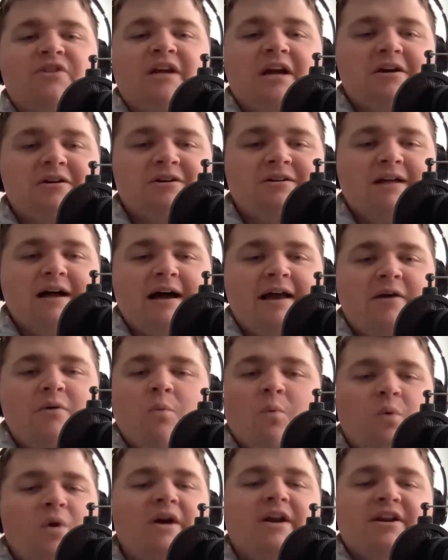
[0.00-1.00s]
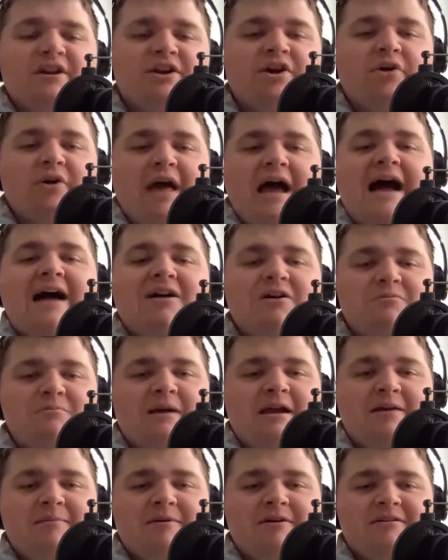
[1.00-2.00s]
Carolina wanted to go to
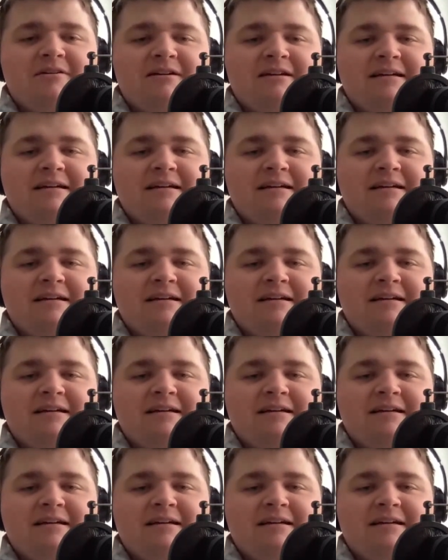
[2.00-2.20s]
Alabama?